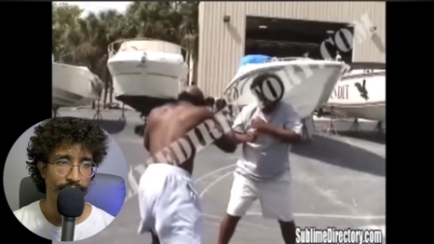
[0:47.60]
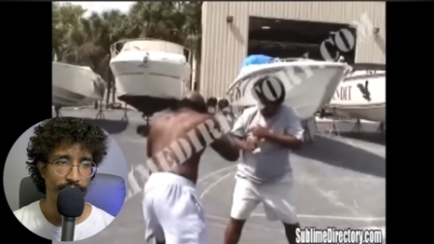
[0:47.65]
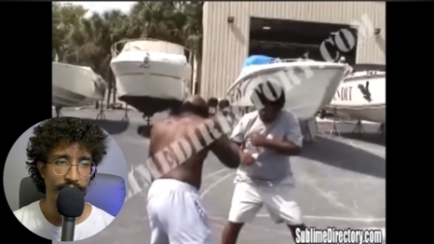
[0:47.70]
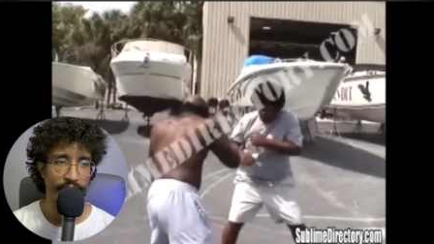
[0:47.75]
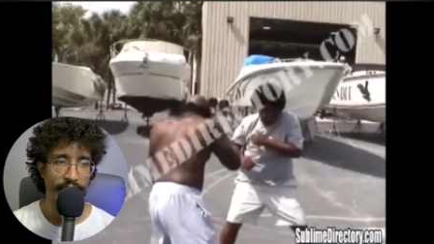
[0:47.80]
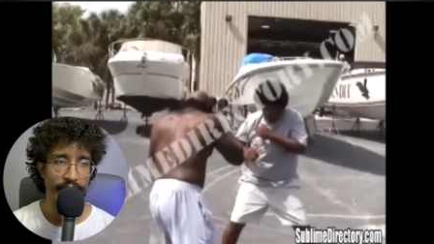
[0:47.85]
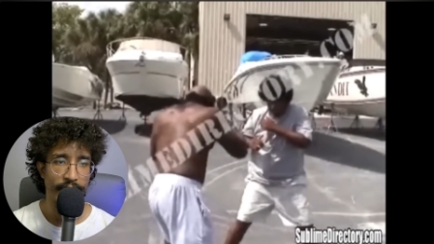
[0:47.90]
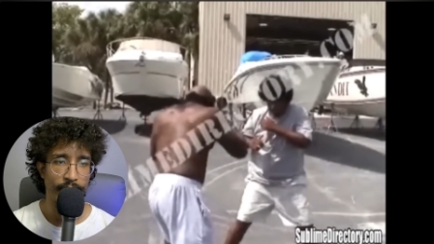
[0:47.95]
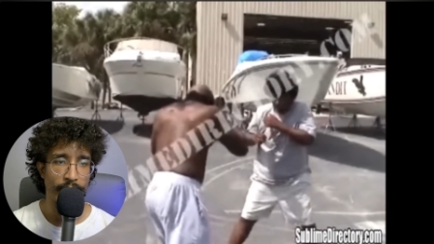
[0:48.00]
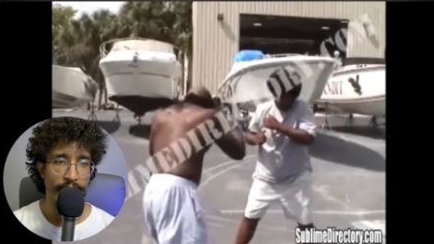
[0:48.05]

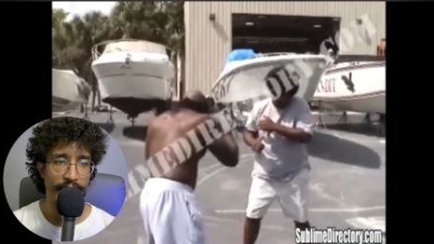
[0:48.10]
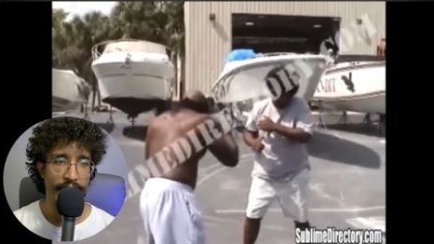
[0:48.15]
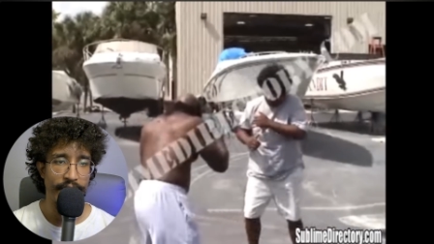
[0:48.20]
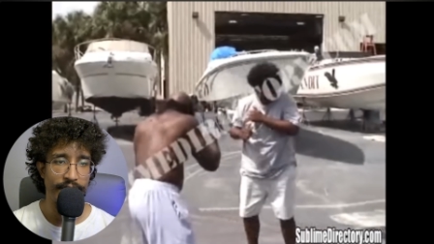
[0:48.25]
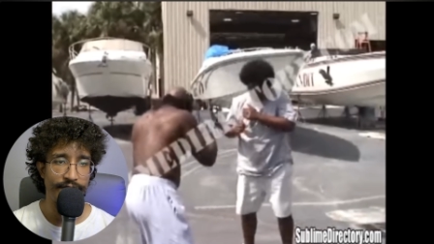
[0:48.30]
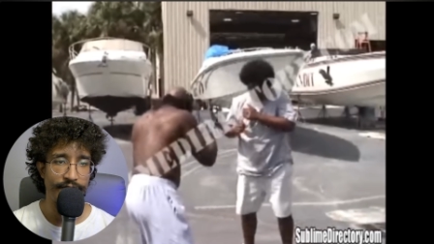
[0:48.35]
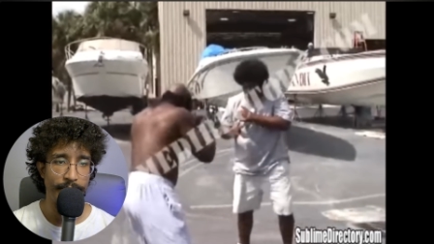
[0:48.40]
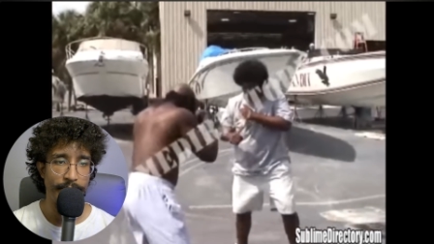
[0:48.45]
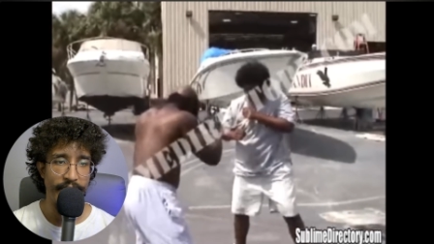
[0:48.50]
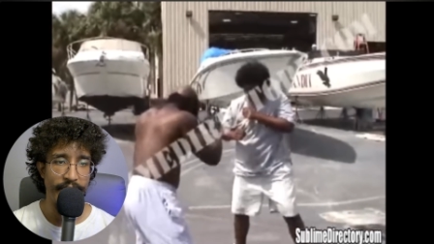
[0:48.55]
Okay, right
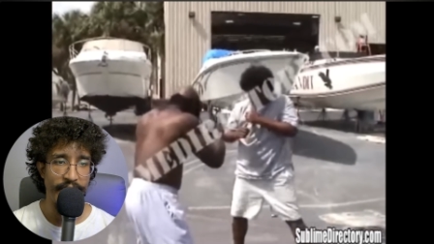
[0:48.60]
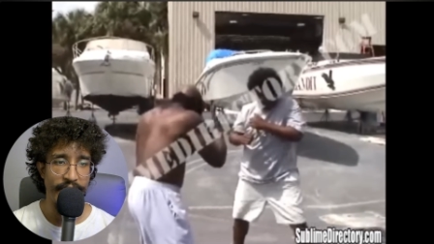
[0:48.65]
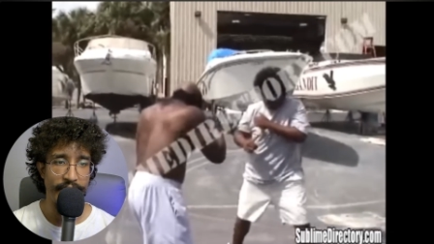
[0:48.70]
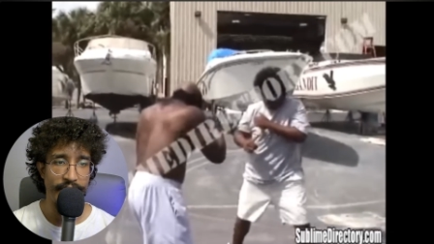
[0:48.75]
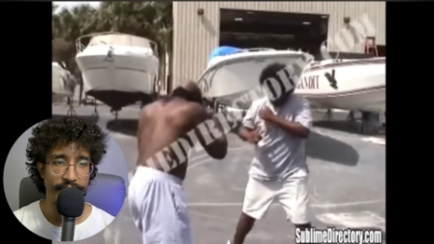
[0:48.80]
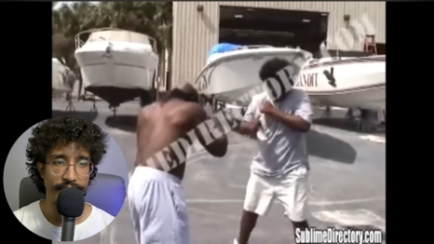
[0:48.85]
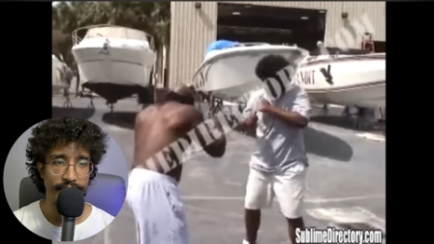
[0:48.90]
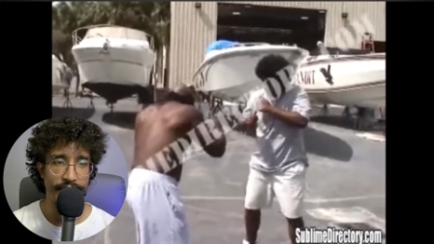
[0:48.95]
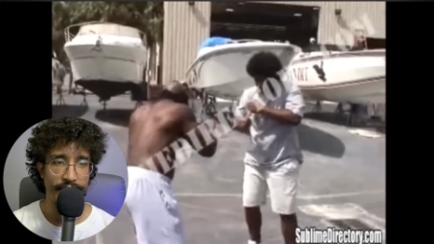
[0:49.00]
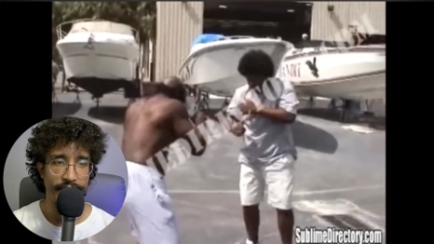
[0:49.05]
off the
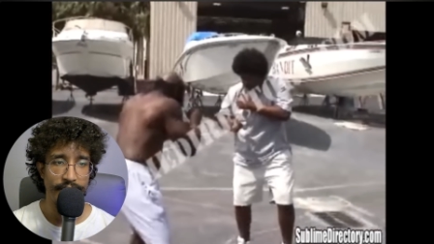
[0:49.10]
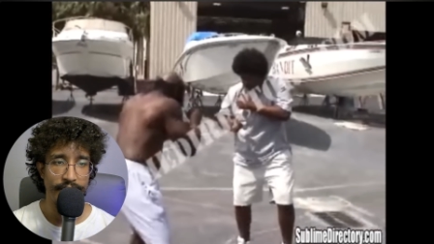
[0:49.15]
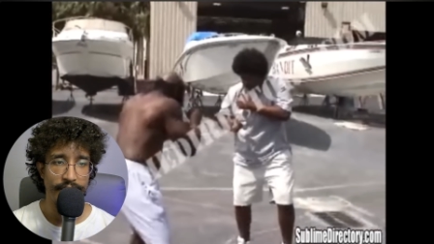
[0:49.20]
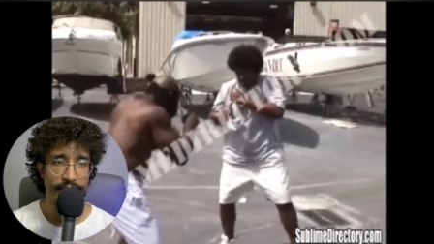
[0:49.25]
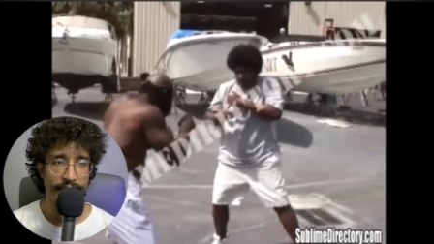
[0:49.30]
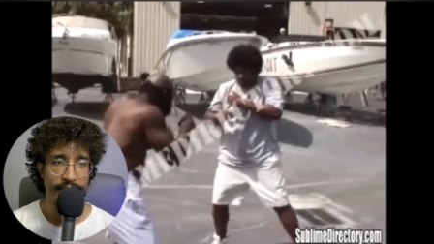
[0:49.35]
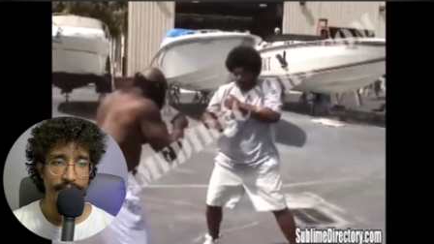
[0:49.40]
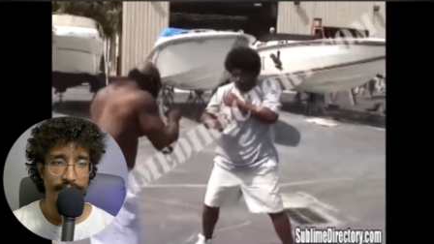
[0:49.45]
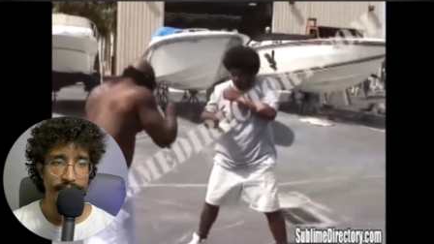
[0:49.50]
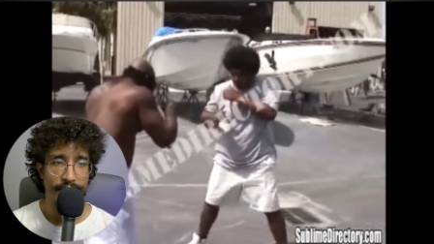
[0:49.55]
bat,
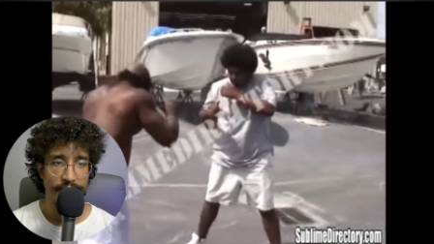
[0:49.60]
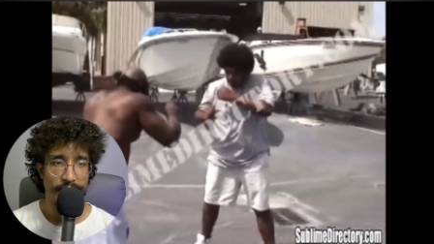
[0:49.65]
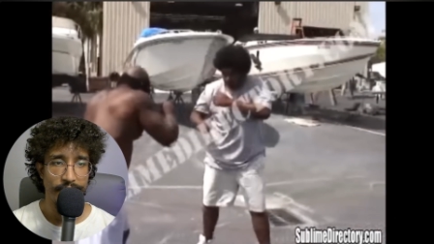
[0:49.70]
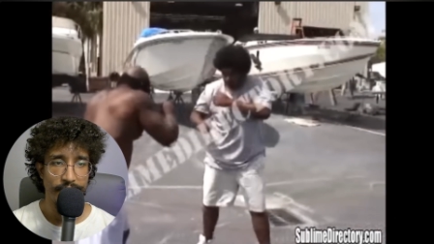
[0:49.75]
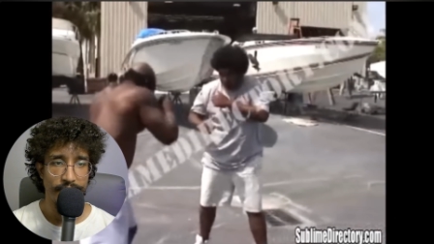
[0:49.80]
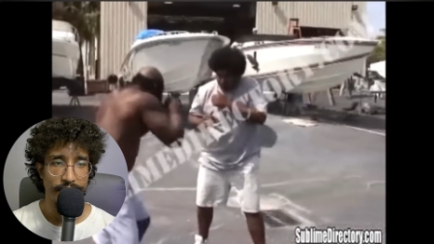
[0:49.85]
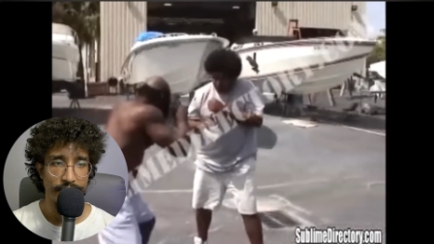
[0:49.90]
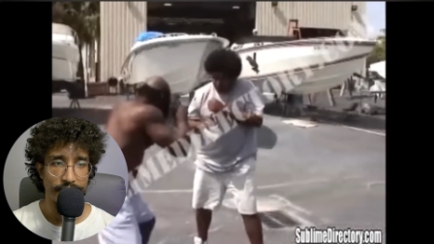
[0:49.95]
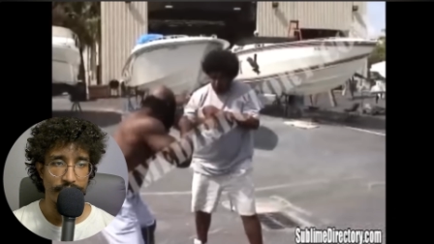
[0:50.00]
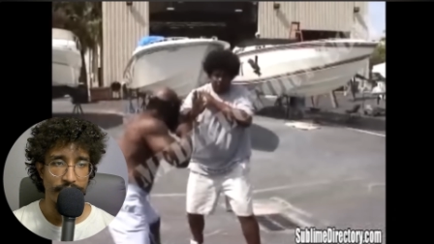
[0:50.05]

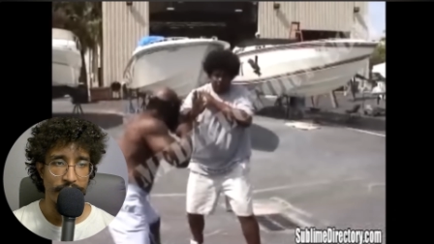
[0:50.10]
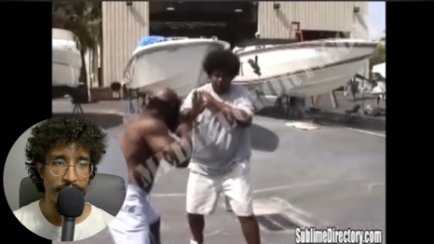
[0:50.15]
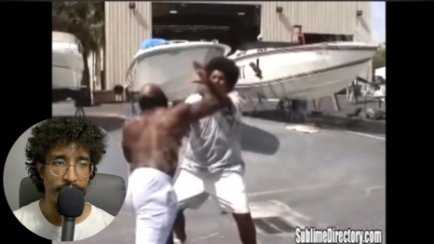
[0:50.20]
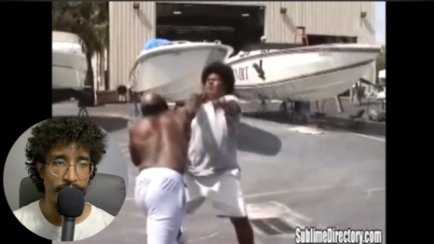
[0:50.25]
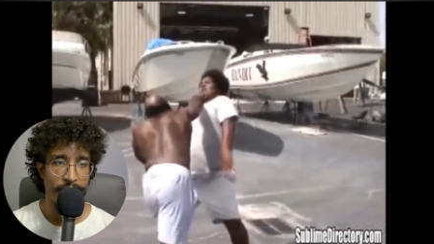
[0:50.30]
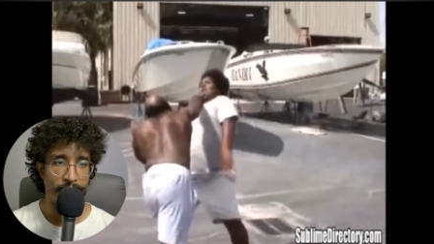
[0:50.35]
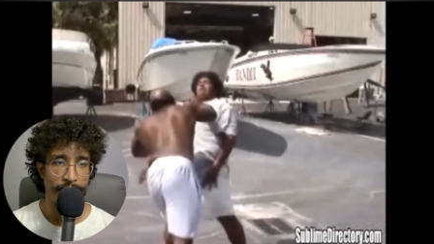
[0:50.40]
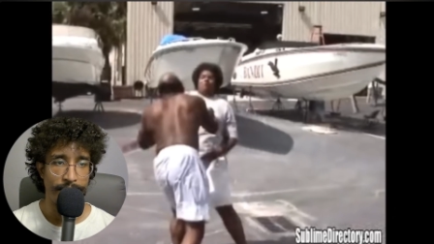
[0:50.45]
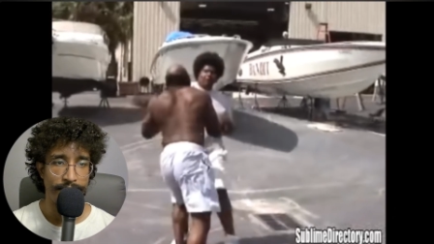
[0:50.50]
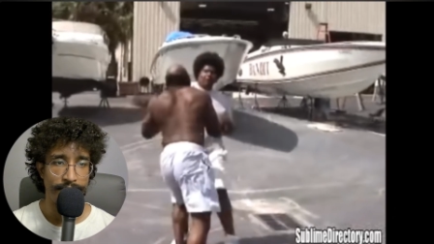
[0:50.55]

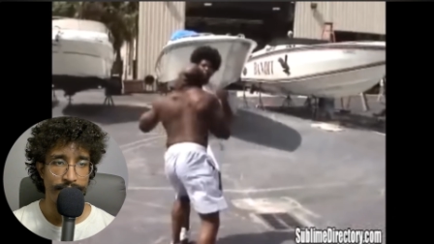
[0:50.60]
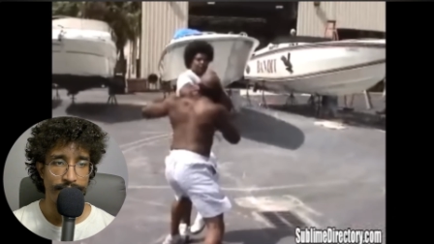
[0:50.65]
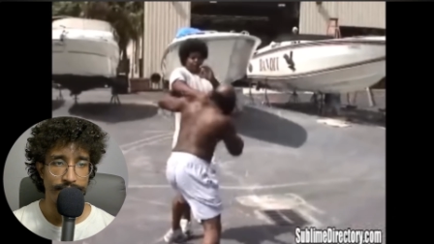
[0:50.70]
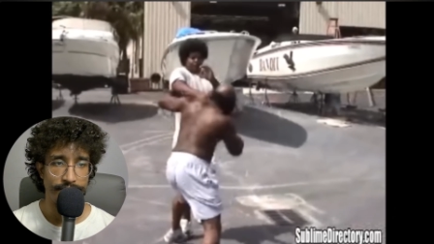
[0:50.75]
um,